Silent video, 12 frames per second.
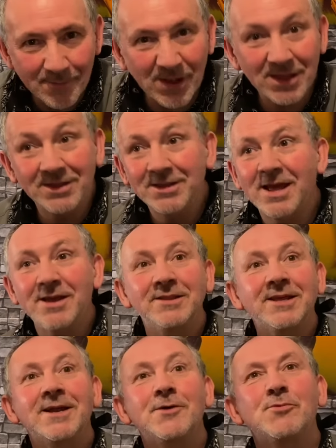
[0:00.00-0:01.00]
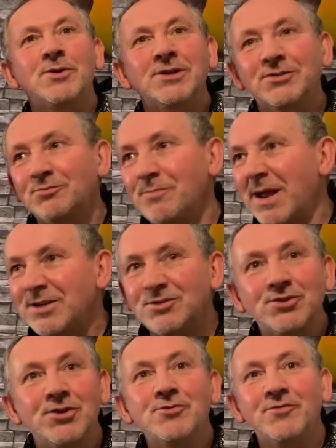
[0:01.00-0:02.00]
but they, they don't want to spend
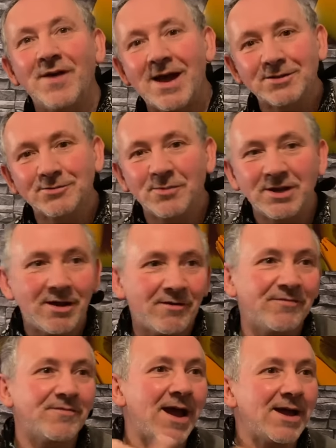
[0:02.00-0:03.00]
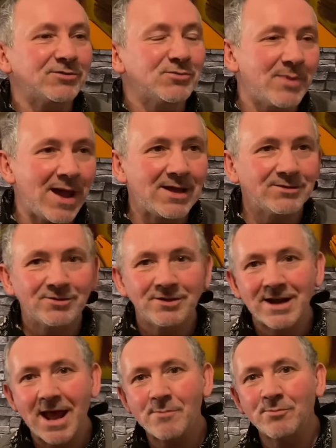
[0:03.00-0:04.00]
two thousand, you know, a thousand pounds on
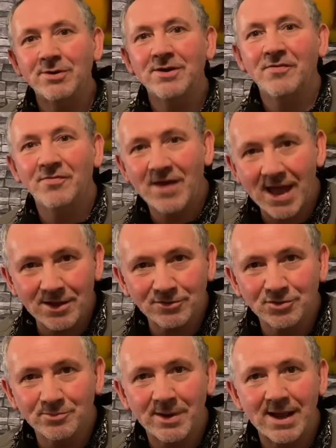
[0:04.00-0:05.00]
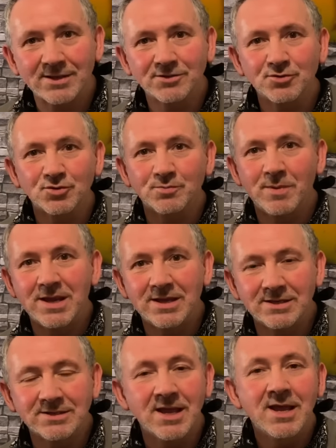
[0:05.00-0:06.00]
an amp and a thousand pounds on
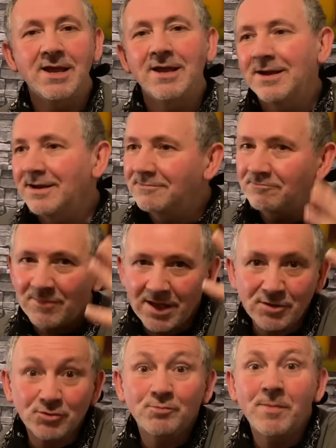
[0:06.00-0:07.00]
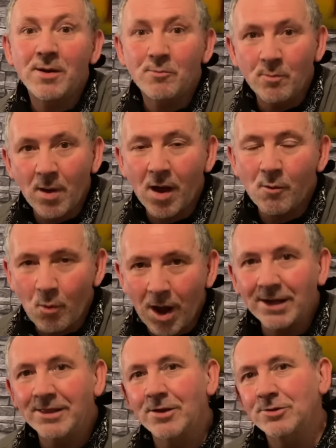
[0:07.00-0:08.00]
speakers. They could spend buy
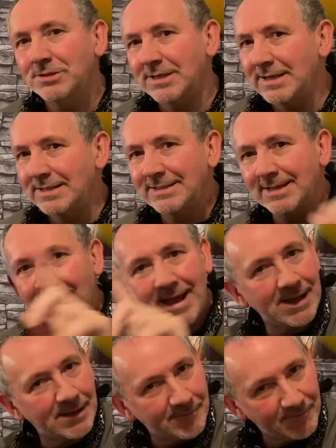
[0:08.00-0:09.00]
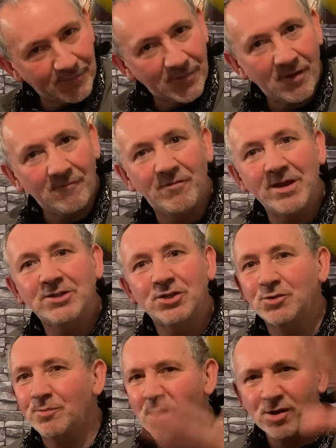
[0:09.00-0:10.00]
one of those things and get a, a
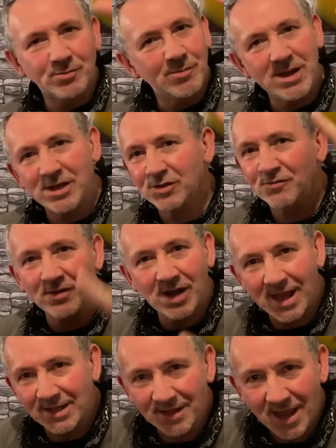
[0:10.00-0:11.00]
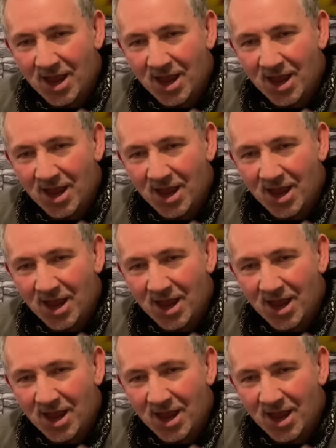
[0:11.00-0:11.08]
vintage pair of speakers for like